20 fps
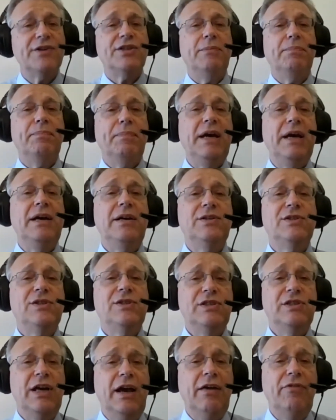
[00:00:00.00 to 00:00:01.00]
pace
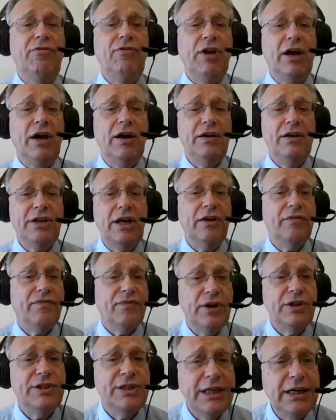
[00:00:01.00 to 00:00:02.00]
than a
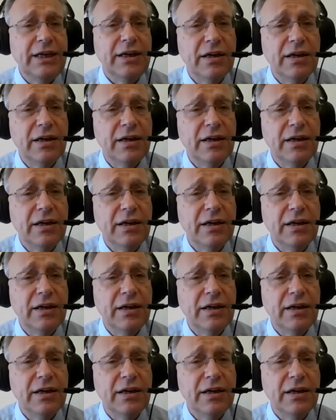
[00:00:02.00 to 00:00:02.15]
frontier.